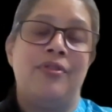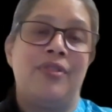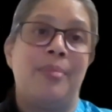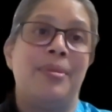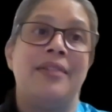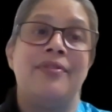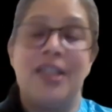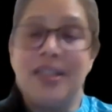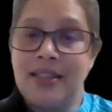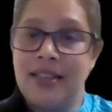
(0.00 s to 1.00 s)
from a
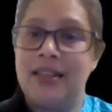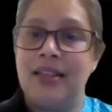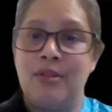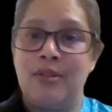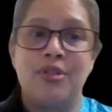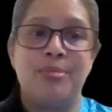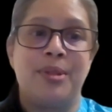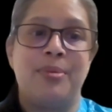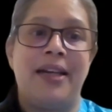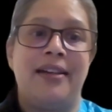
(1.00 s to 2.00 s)
diversity and inclusion
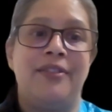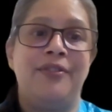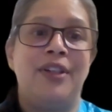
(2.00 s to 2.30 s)
perspective